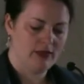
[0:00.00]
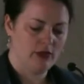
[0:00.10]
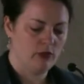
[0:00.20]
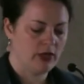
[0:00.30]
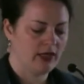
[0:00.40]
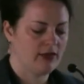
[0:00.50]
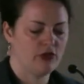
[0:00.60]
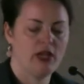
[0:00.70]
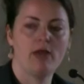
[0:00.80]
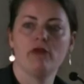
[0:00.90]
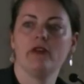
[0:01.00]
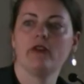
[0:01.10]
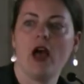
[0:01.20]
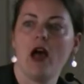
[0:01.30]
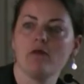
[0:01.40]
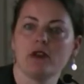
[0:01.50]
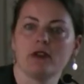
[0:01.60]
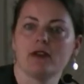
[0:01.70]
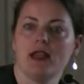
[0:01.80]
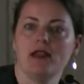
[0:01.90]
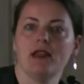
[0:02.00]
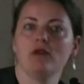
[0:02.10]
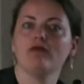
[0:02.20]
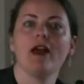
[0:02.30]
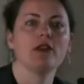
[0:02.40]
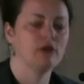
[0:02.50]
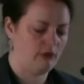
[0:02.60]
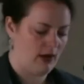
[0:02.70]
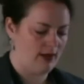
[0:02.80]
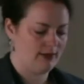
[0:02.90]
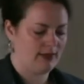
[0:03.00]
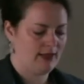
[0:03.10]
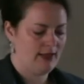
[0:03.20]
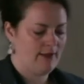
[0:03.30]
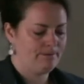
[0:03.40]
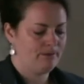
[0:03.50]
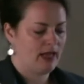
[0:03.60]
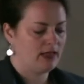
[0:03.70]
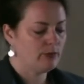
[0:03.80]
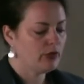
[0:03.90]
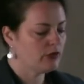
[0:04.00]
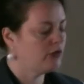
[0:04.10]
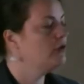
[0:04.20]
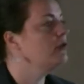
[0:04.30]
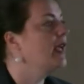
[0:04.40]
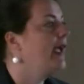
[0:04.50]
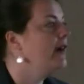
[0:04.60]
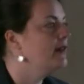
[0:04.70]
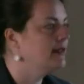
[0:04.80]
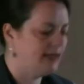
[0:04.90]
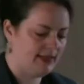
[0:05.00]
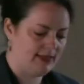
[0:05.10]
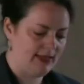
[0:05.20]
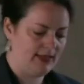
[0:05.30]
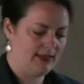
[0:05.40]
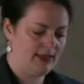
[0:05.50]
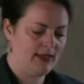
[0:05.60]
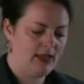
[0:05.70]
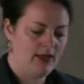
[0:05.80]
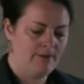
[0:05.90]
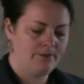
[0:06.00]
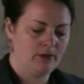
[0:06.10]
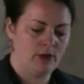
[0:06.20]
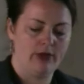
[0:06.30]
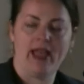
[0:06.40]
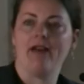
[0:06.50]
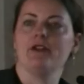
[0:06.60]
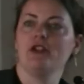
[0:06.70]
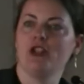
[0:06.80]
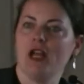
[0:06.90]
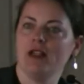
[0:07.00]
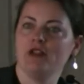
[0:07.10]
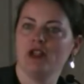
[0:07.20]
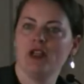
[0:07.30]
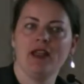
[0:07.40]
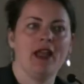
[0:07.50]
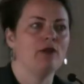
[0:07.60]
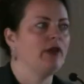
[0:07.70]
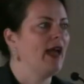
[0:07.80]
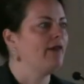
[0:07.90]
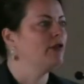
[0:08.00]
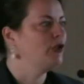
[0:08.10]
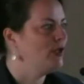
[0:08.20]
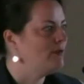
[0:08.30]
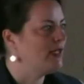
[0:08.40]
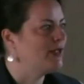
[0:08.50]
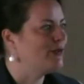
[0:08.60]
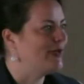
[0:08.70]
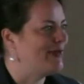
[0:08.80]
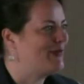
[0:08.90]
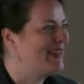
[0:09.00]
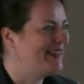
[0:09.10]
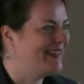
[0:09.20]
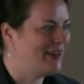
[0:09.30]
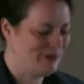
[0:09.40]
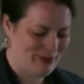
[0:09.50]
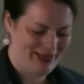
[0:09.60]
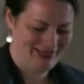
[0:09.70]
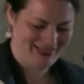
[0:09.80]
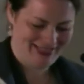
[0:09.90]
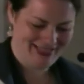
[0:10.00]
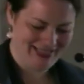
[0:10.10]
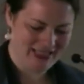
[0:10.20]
You work at the Chamber of Commerce and in restaurants as personal care assistants. We have a judge and we have a chimney sweep in our midst.